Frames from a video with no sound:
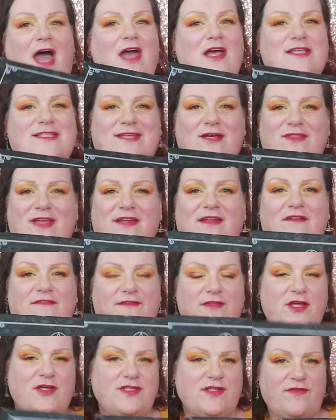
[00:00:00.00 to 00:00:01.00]
So then, for
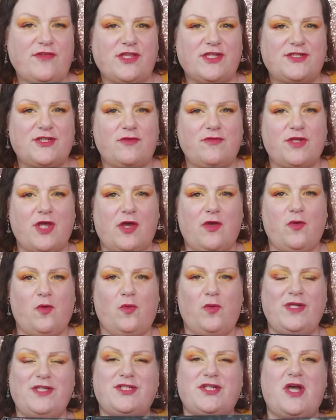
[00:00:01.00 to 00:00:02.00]
those of you that don't know,
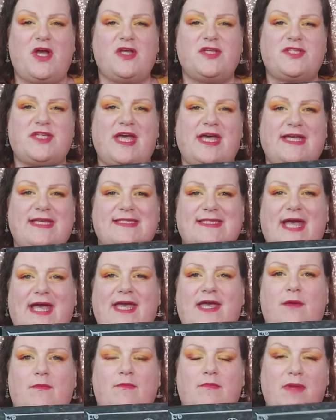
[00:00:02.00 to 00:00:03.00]
Witch Casket is
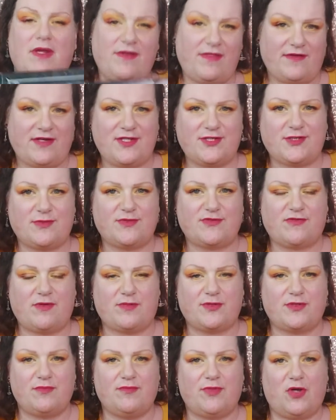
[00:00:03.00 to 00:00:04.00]
a monthly
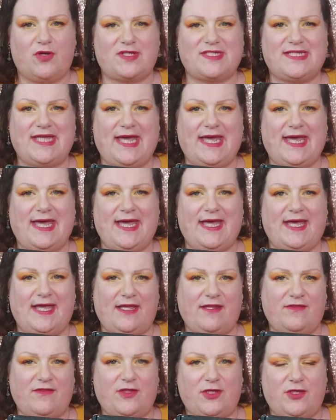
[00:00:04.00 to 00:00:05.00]
subscription box here
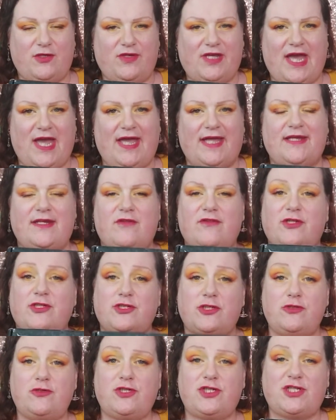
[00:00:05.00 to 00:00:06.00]
in the UK. Now, they
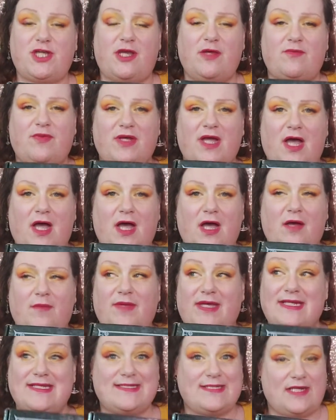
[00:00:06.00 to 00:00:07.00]
do ship
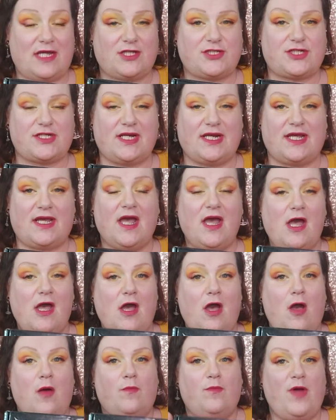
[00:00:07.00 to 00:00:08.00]
internationally,
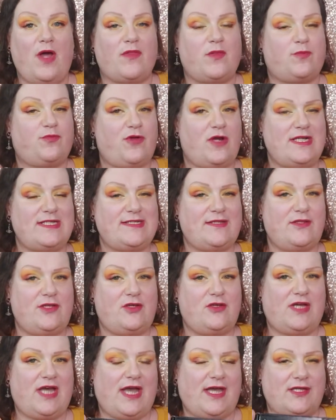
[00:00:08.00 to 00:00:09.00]
but the price in
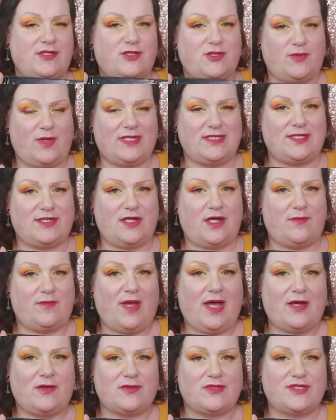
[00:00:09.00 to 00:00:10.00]
the UK is
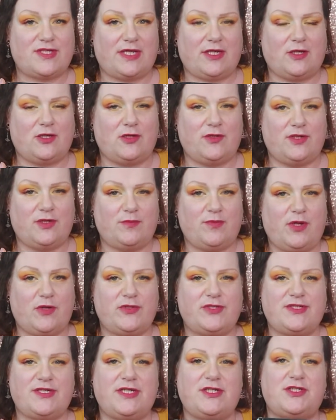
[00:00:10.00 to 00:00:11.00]
£29, including
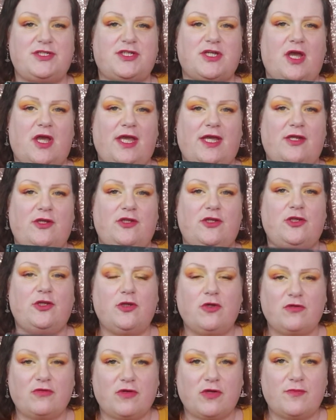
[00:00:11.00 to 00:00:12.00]
postage. In
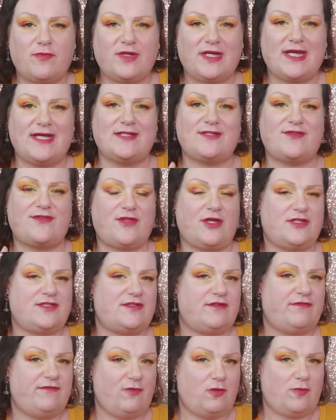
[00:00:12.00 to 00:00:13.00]
Europe, it's
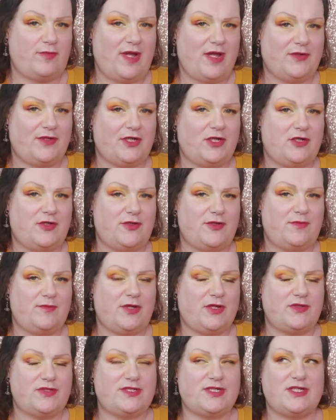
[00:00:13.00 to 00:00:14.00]
£34, including
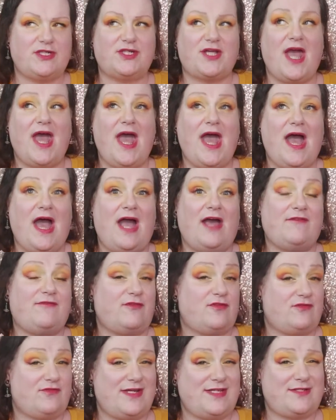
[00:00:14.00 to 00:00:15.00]
postage. And for
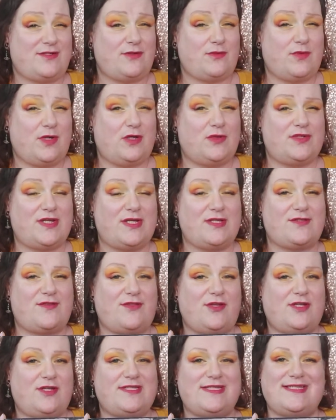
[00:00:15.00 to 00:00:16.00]
the rest of the world, it's
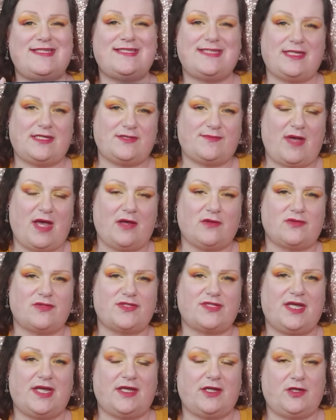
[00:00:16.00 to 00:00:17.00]

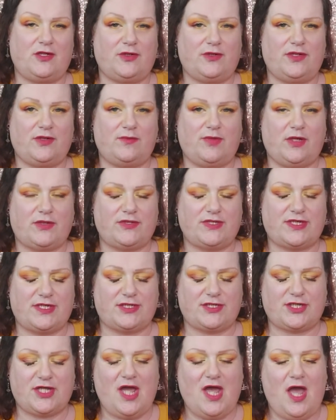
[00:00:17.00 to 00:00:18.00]
£36, including
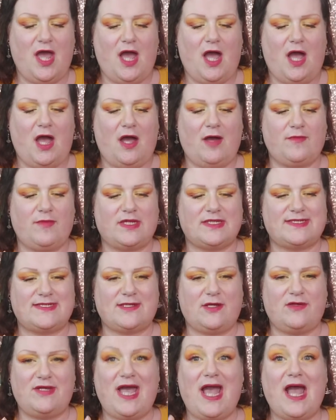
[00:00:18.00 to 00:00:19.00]
postage.
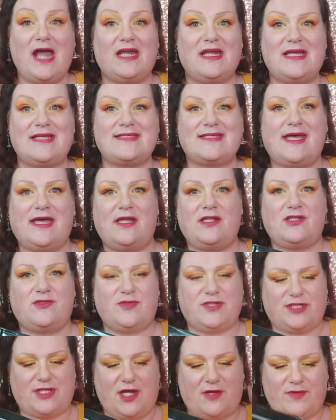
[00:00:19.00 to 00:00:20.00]
So yeah, let's get into
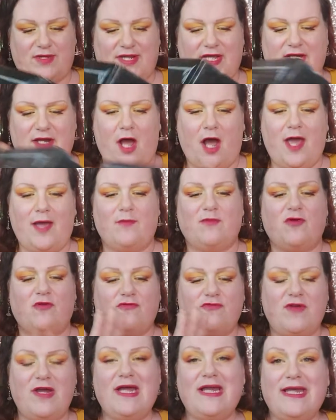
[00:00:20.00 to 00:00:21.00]
it, shall we then? I'm
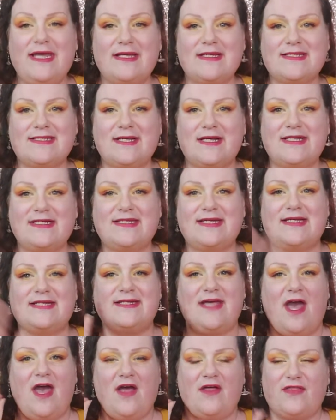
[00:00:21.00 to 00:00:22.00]
really excited.
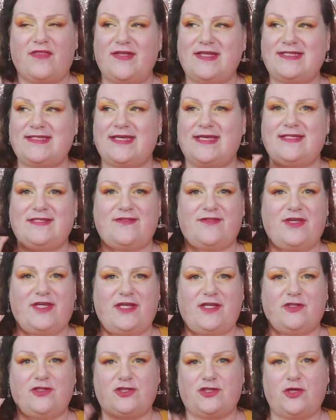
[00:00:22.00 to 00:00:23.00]
This is
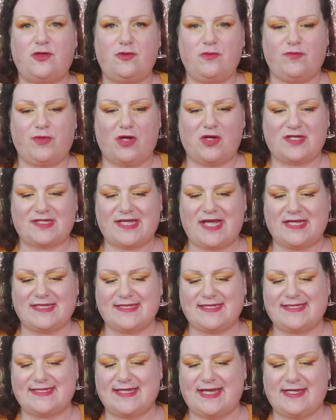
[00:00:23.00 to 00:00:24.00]
the June box, as
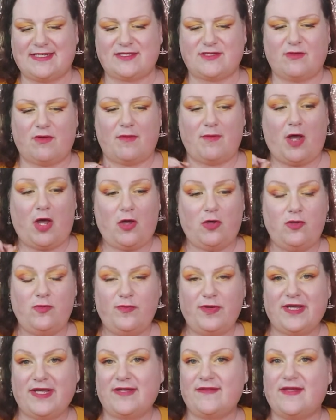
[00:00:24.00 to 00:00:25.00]
I say. So I'm
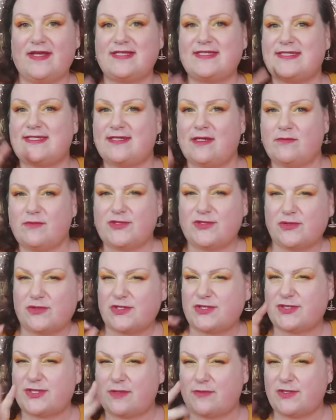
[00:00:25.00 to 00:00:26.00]
hoping there's some sort
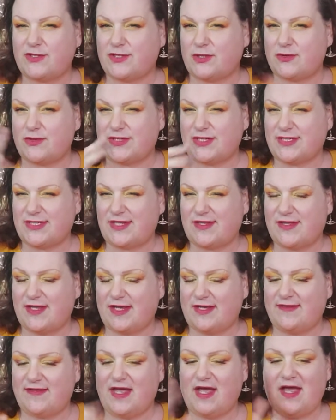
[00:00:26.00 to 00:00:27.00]
of summer solstice thing
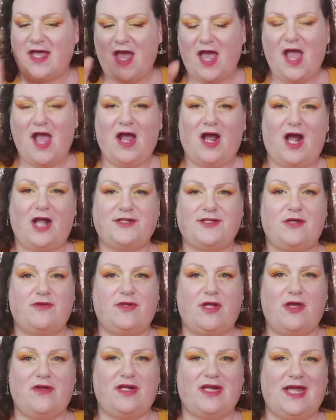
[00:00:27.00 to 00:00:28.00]
in there. I don't
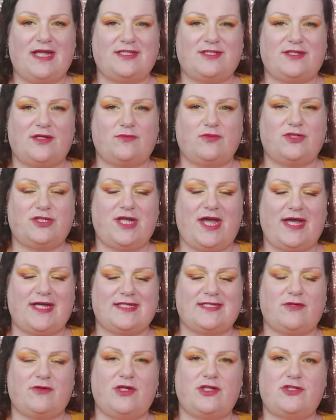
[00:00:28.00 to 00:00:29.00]
know. Let's double check.
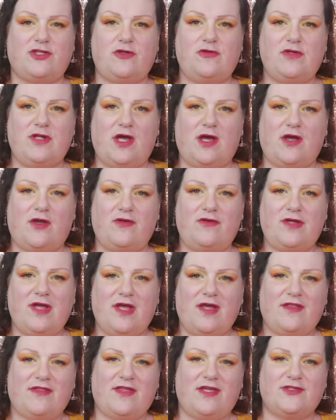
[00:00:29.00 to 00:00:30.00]
So I do know
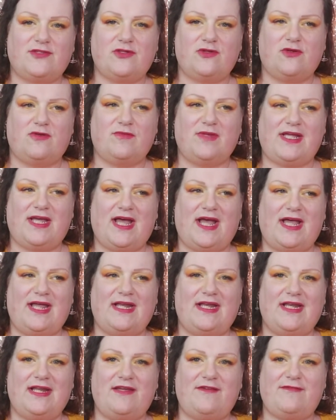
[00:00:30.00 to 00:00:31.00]
there's normally a
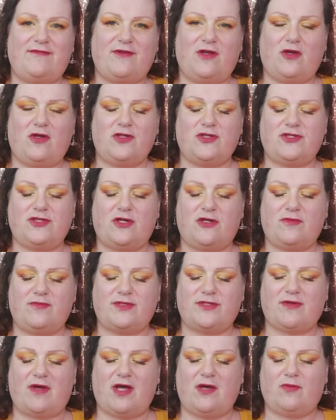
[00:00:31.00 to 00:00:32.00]
leaflet on top,
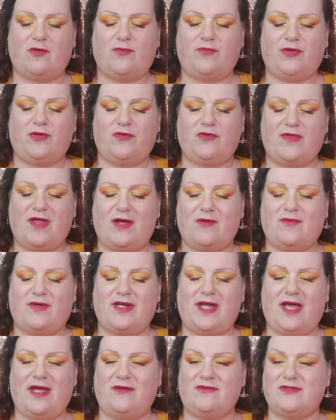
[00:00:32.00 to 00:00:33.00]
so I will pull that
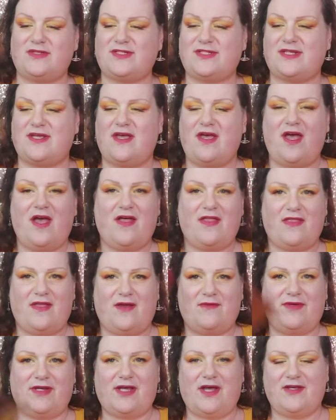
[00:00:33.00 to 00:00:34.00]
one out.
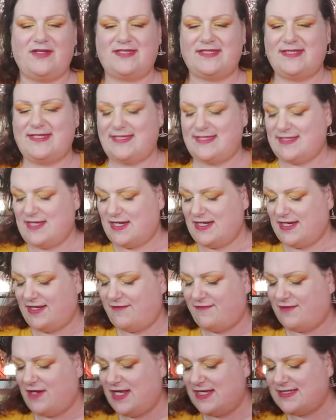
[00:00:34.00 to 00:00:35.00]
There we go. So this is our
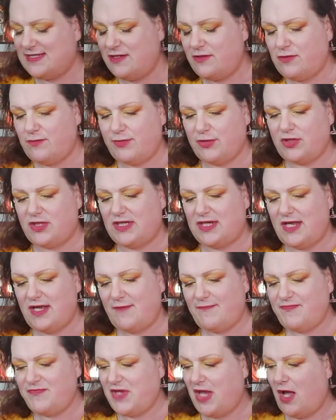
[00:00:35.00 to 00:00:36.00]
leaflet. It's a little booklet.